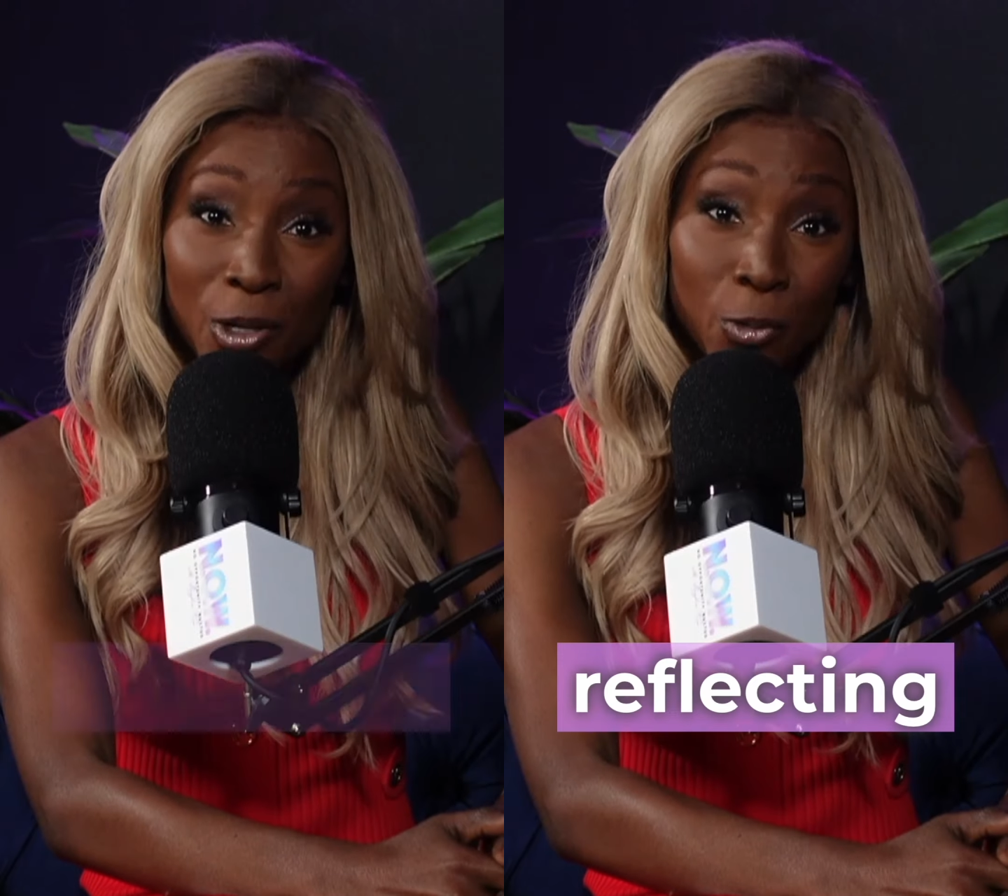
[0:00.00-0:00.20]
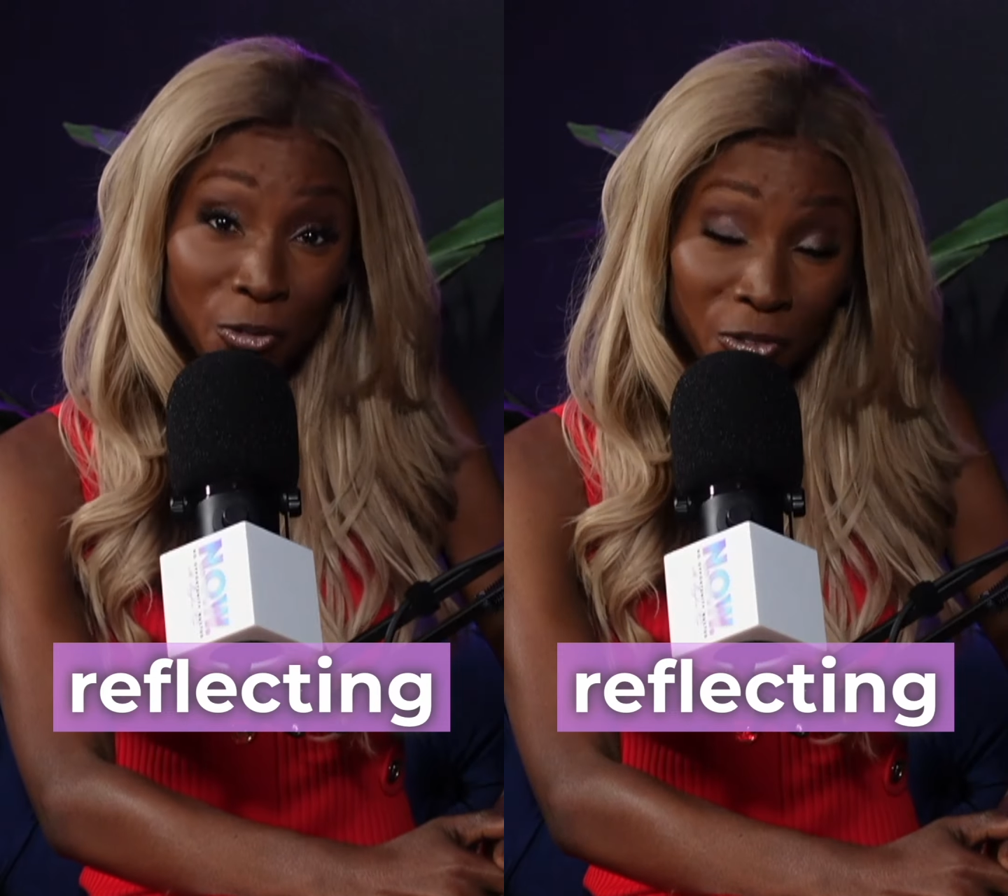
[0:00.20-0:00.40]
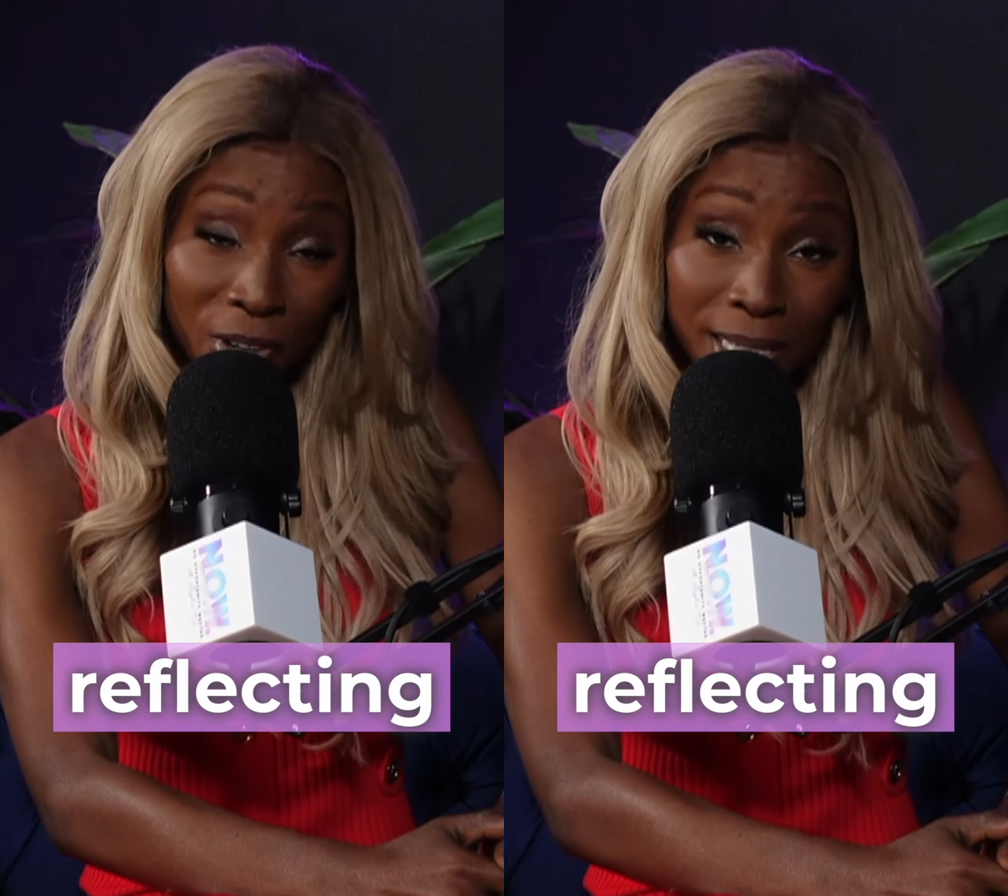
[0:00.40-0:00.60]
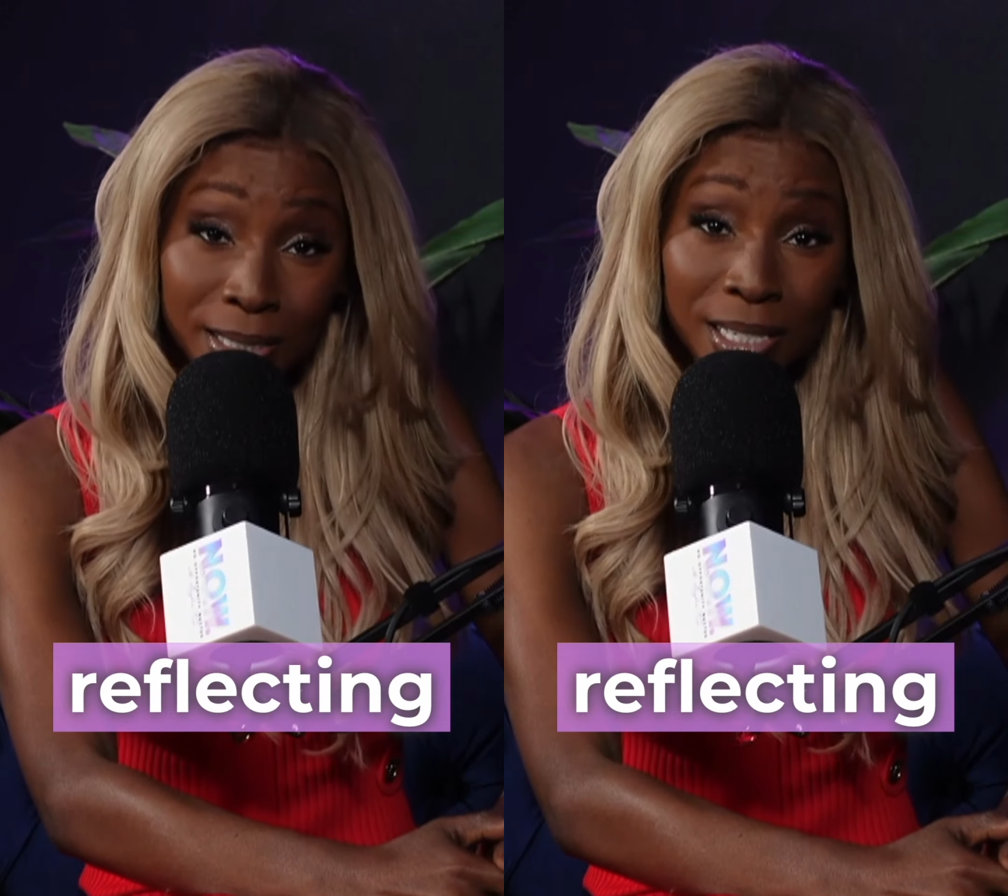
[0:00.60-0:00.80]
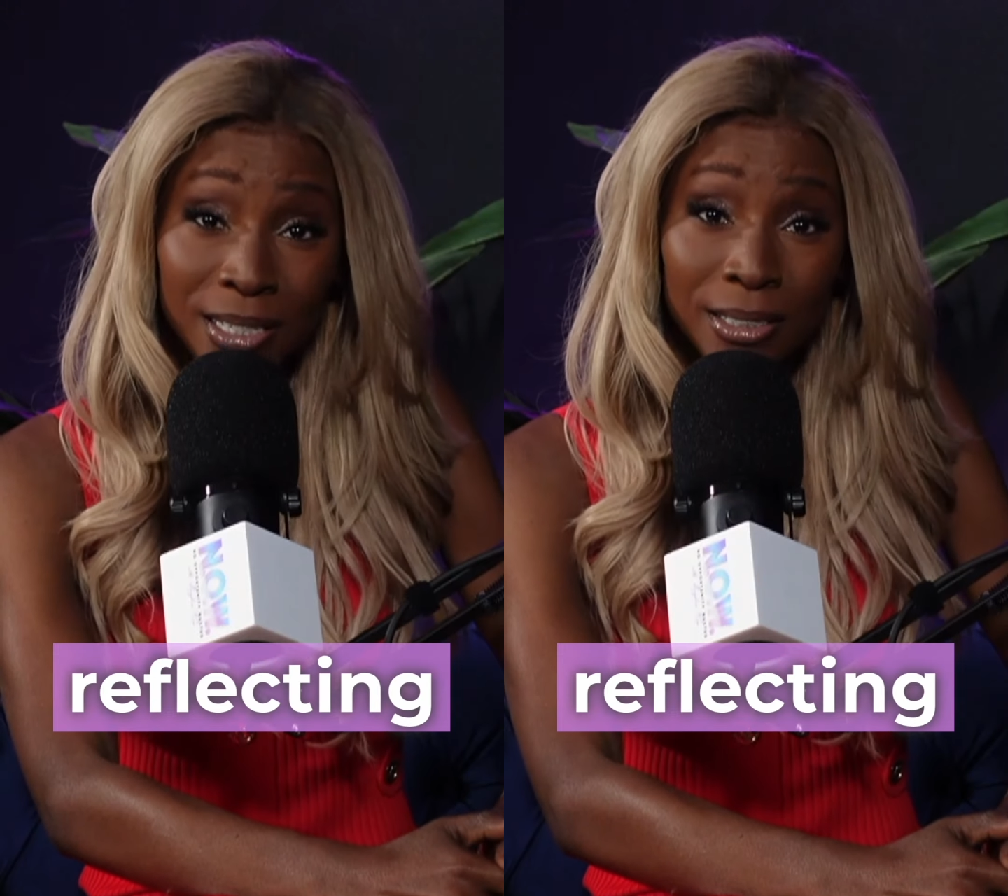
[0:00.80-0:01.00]

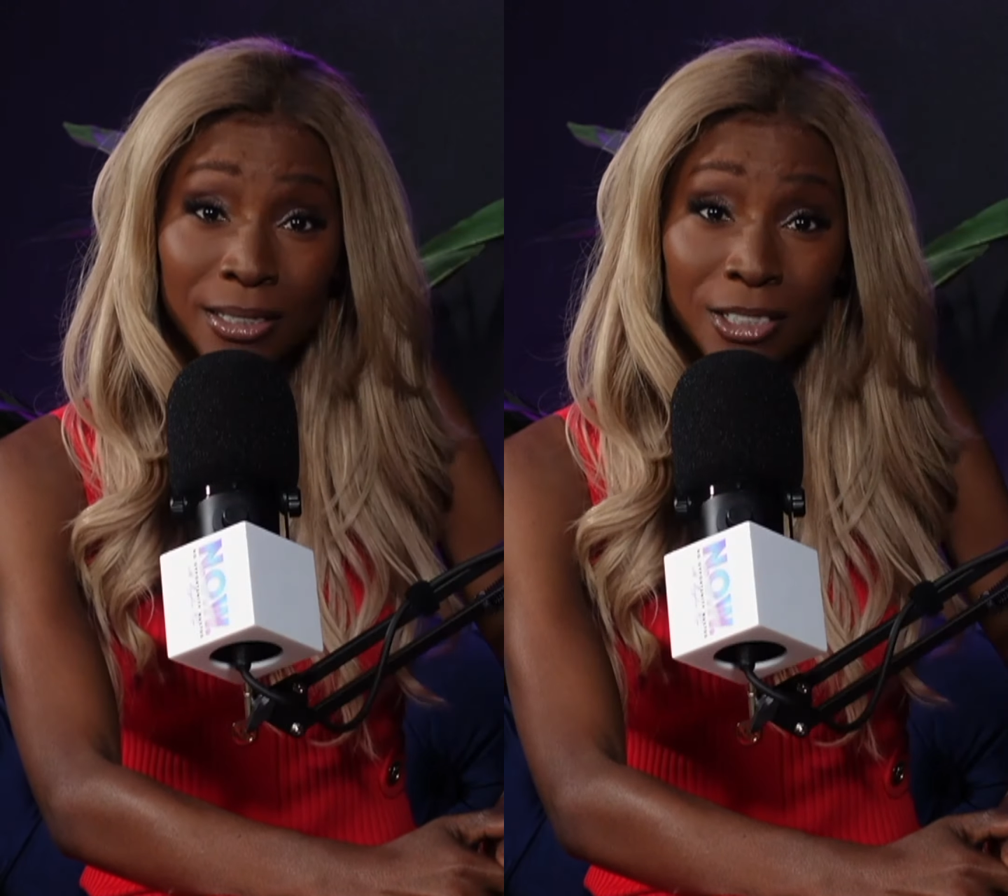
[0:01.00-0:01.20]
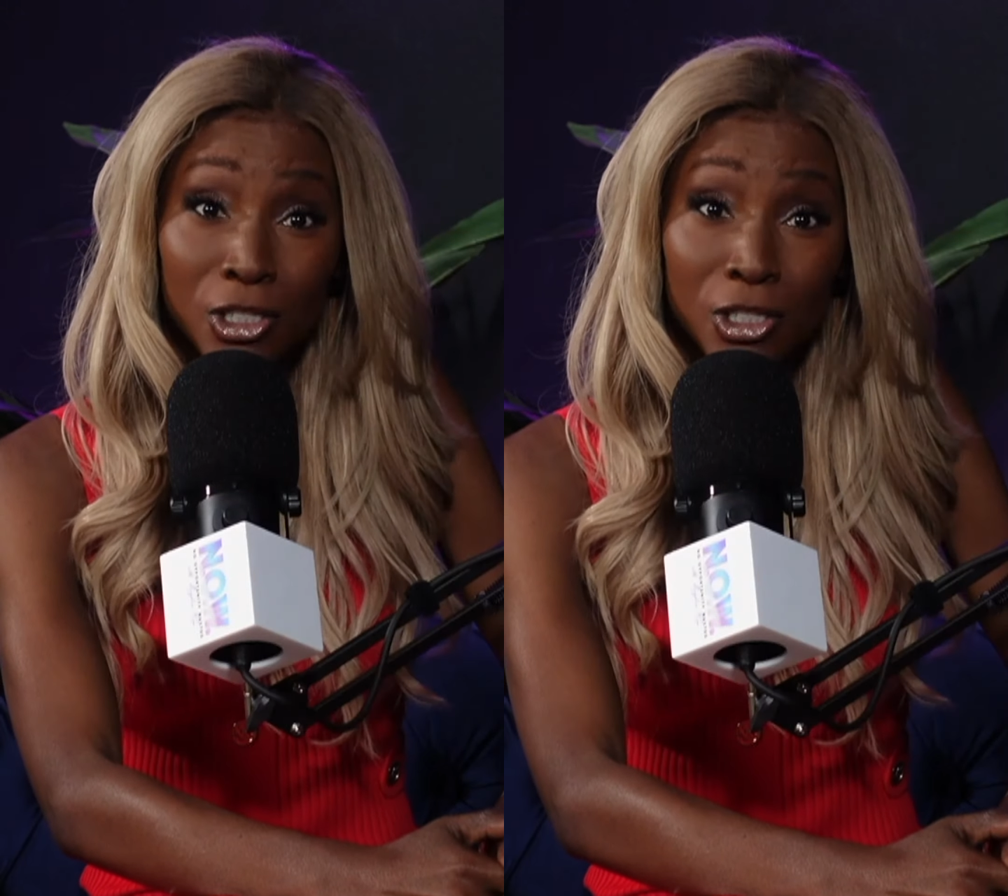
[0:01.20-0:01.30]
reflecting,